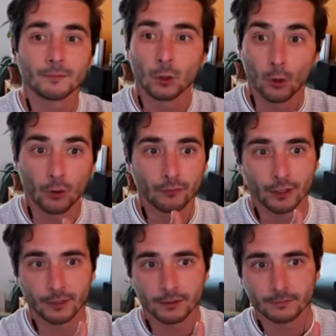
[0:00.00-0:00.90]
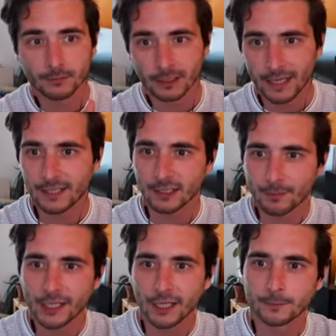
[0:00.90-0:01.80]
over classic
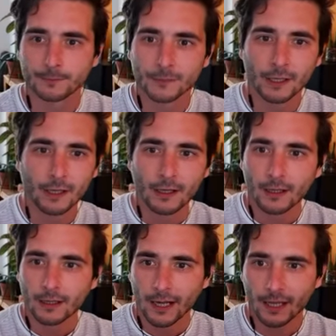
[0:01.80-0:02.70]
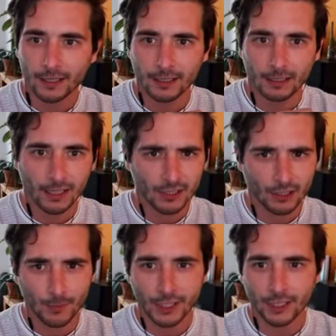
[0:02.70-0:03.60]
media. And in classic
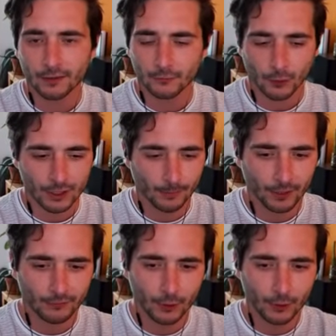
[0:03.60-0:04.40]
media, for example, if you're